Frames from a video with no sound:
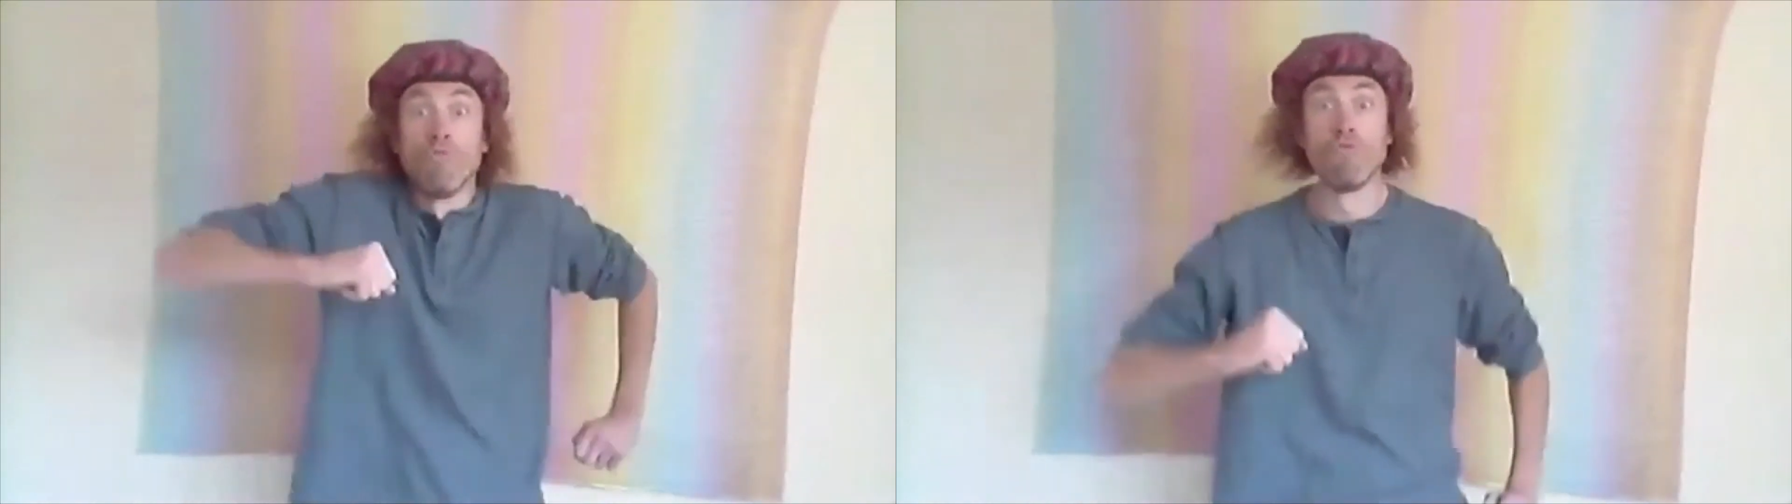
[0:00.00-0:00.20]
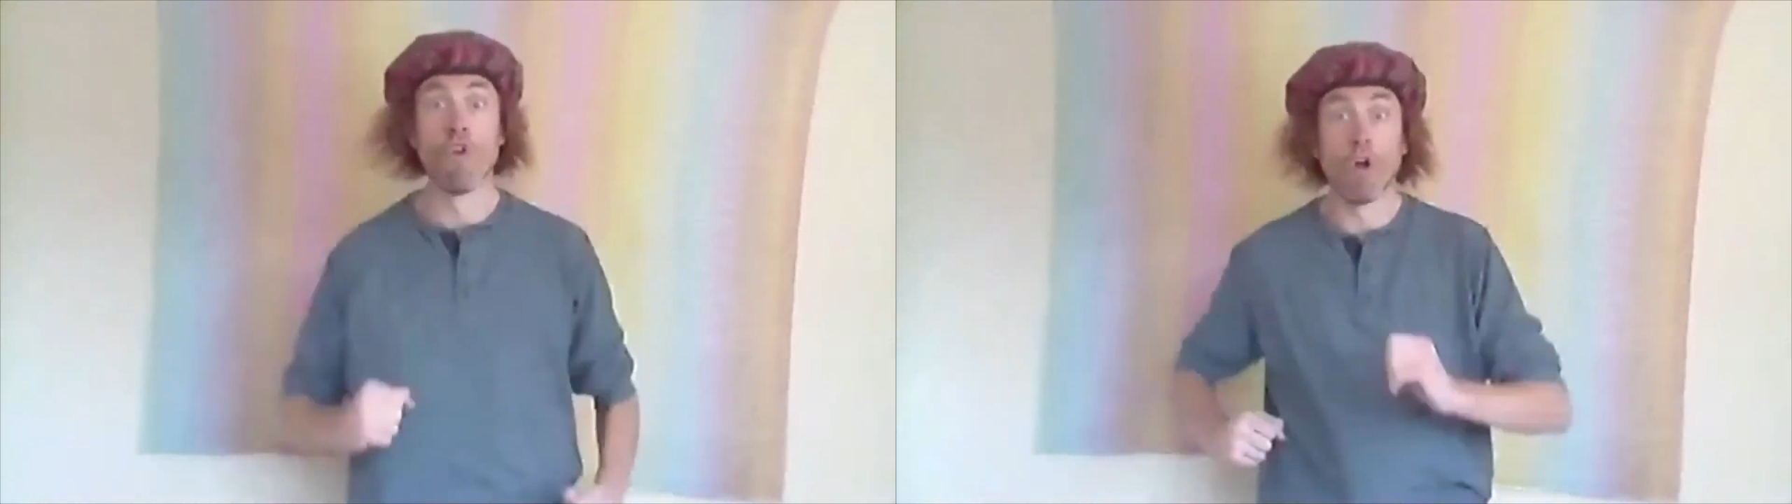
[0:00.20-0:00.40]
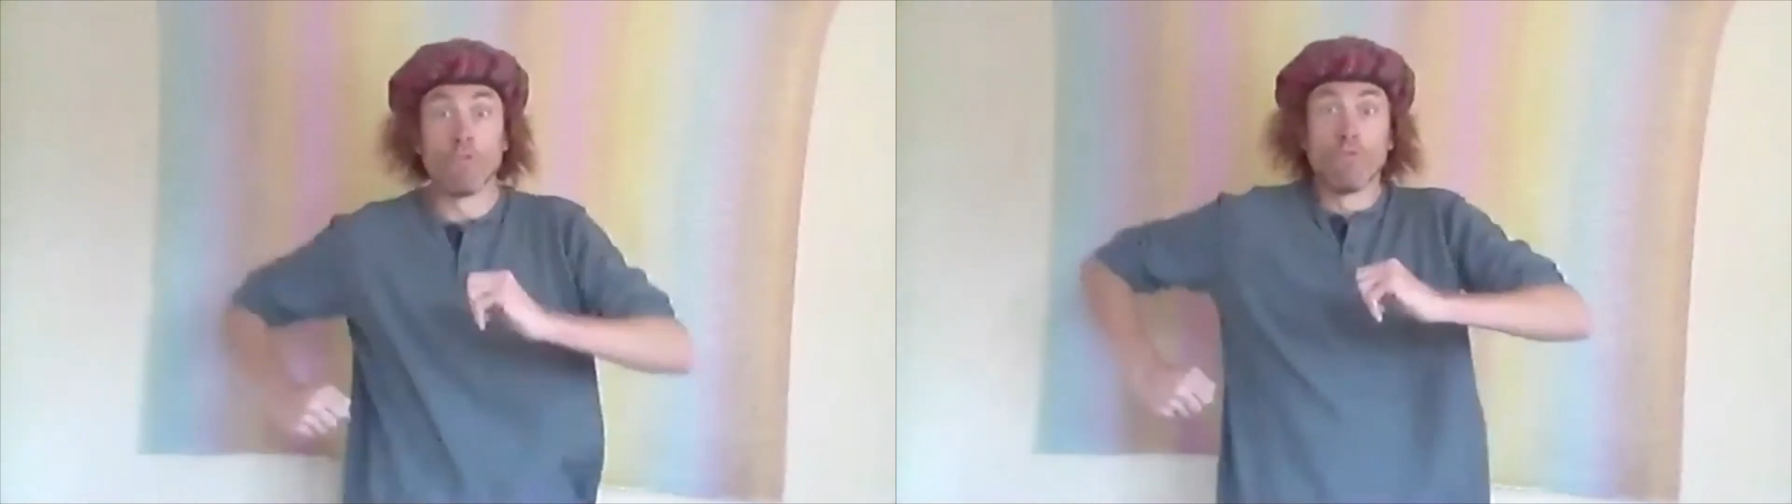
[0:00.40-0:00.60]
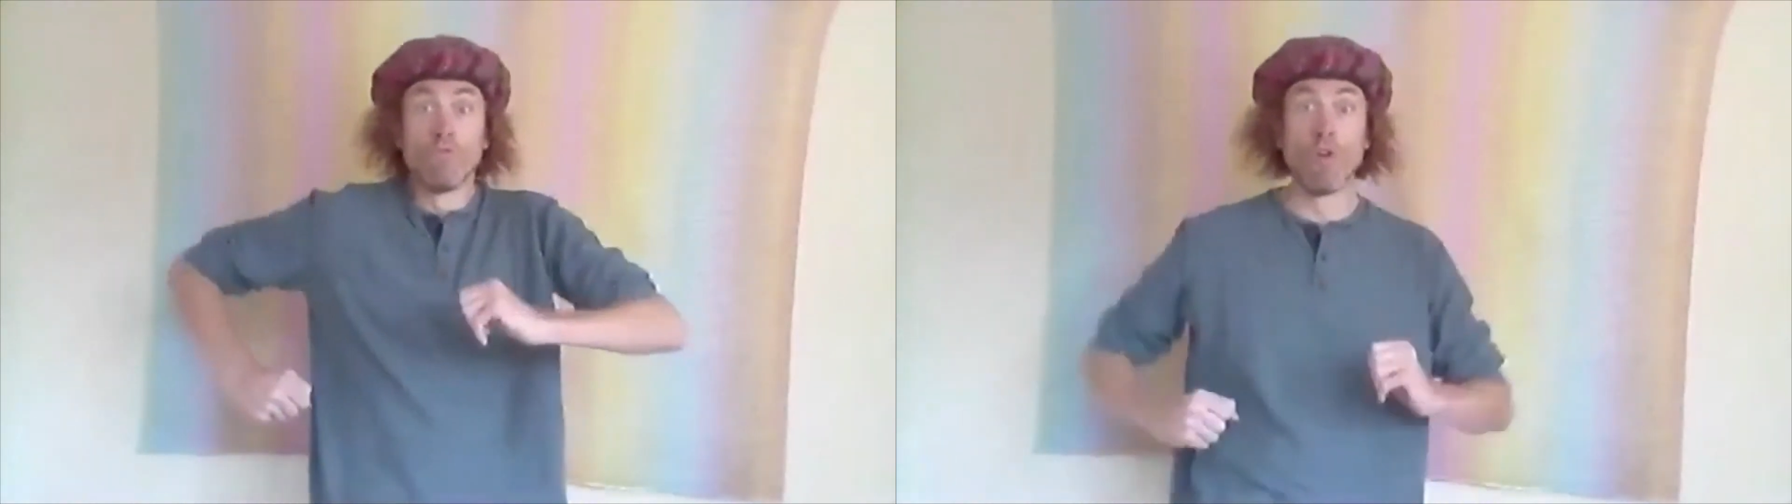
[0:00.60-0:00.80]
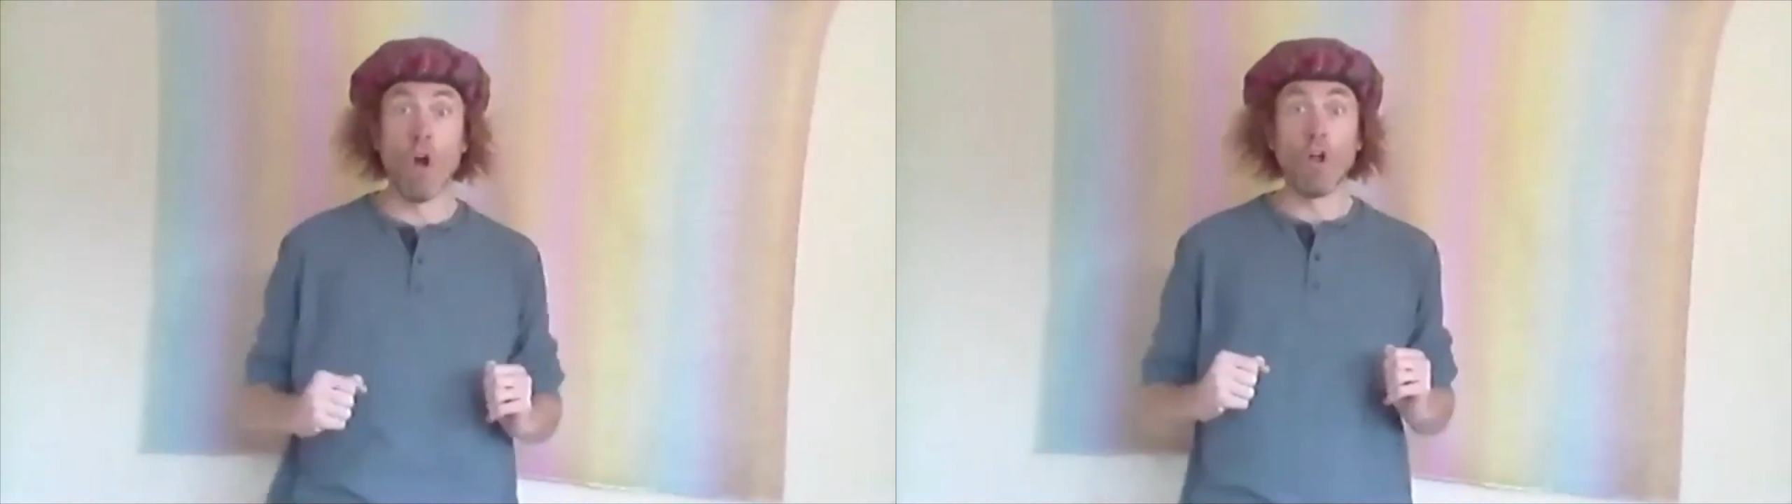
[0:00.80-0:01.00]
Run,
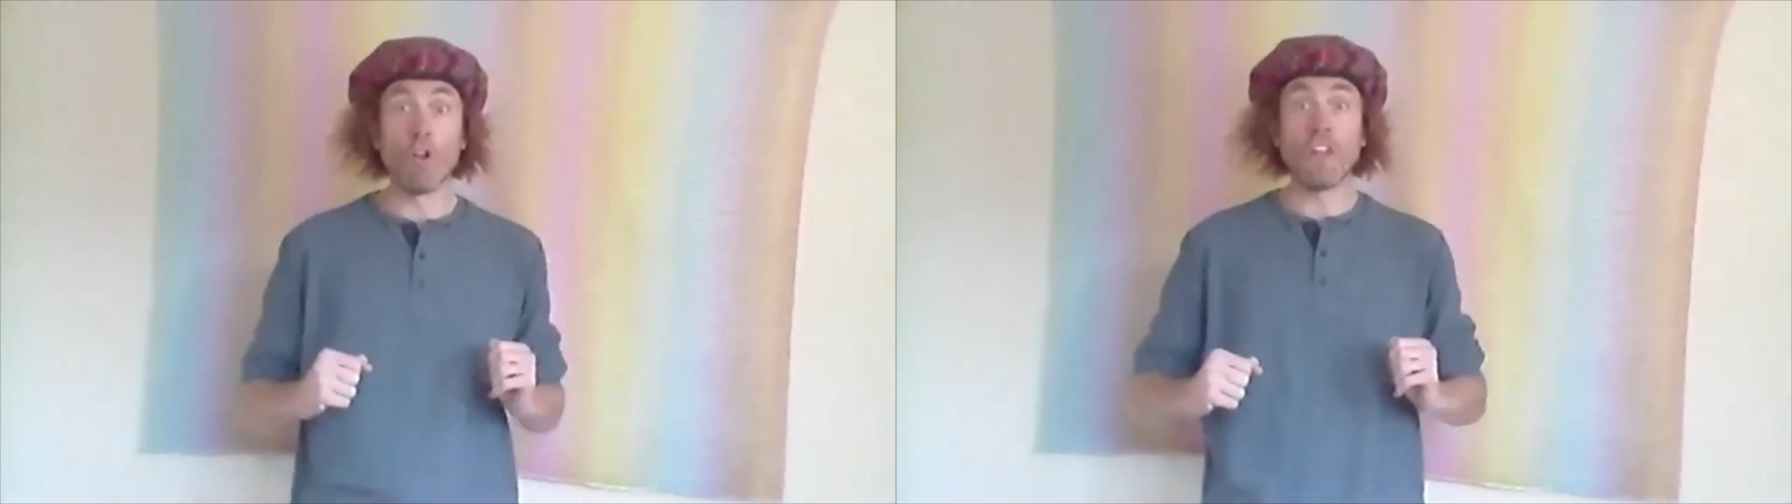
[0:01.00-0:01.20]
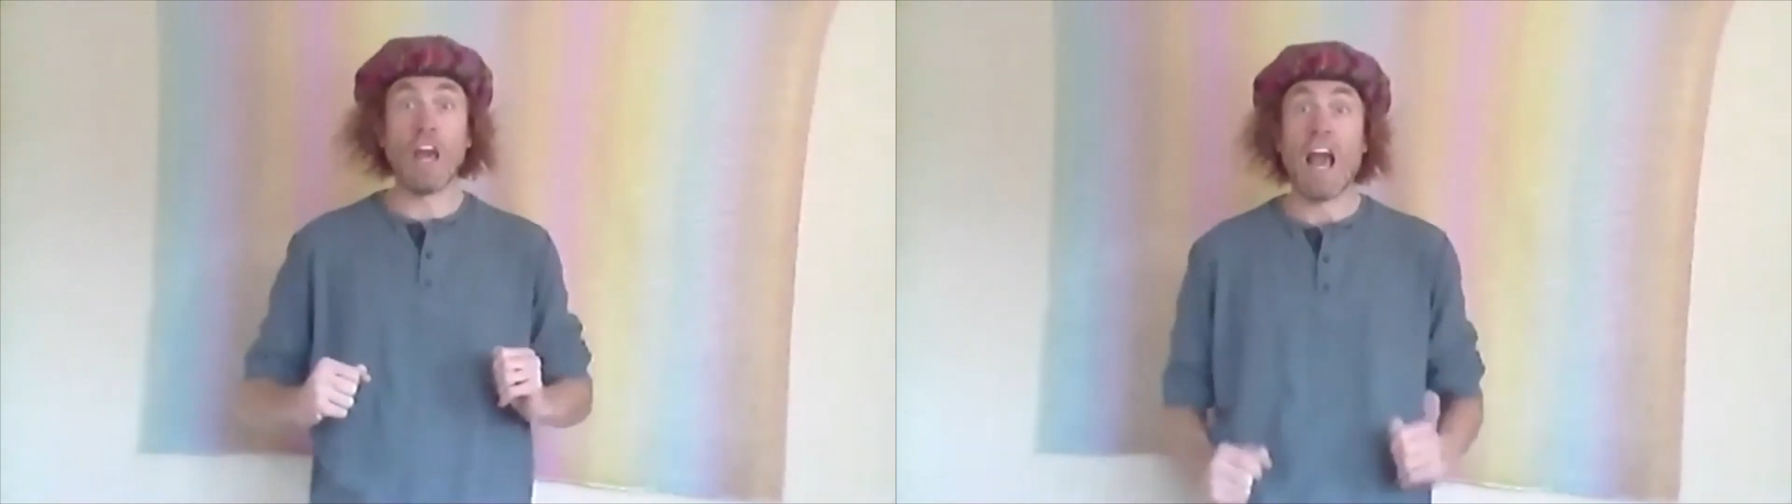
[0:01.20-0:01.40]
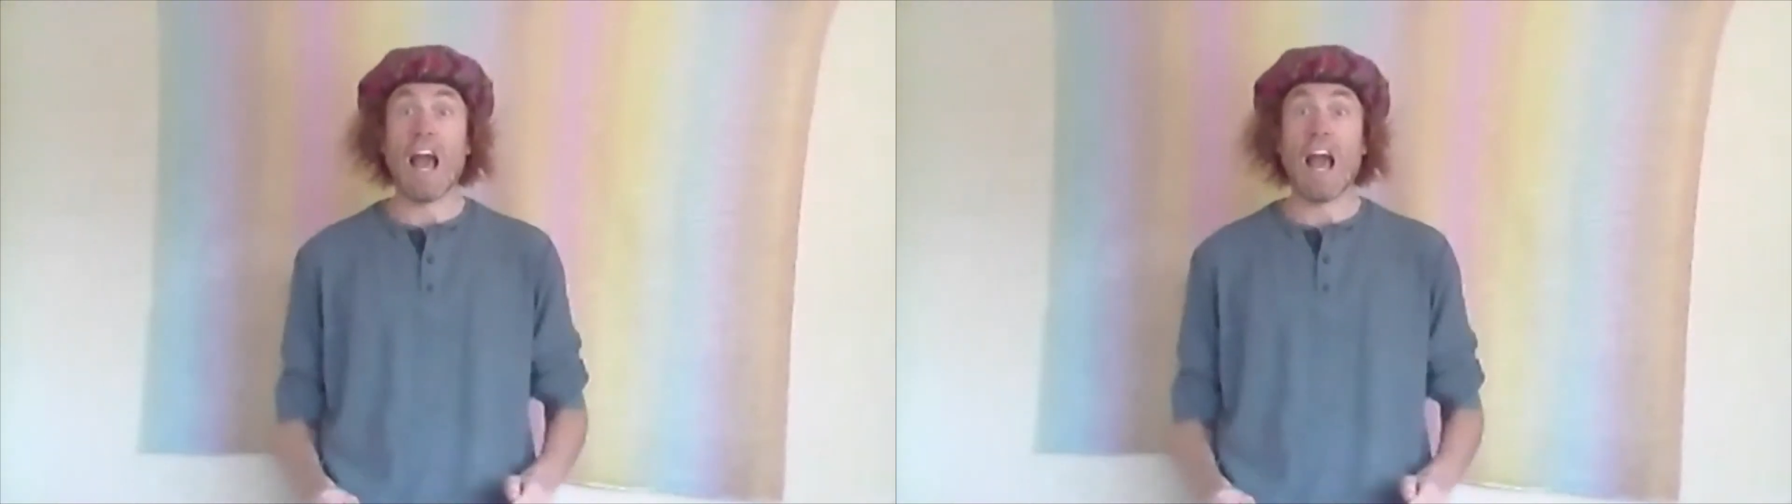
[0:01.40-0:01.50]
run